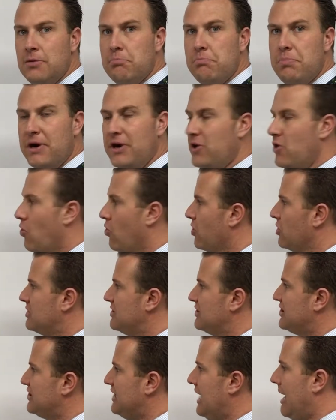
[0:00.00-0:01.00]
But in order to
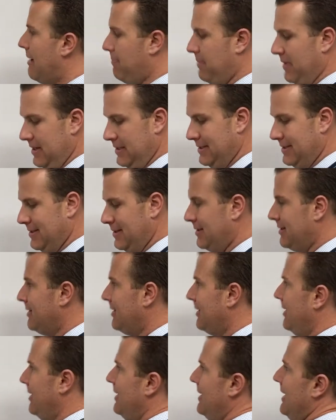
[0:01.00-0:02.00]
stop it,
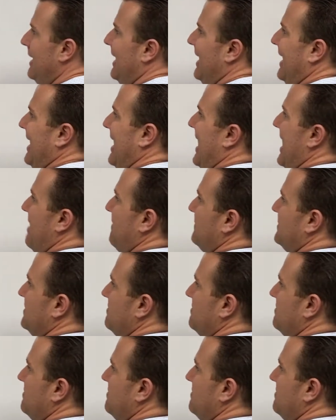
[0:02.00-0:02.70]
I have